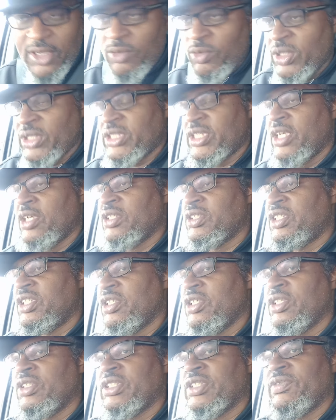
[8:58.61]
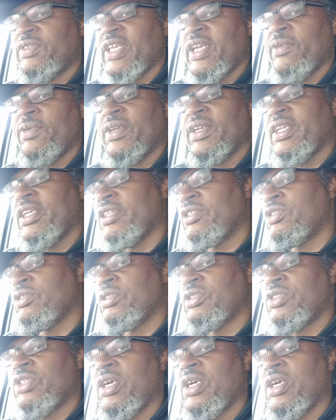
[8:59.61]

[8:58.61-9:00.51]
Which those dudes, if they want to get you in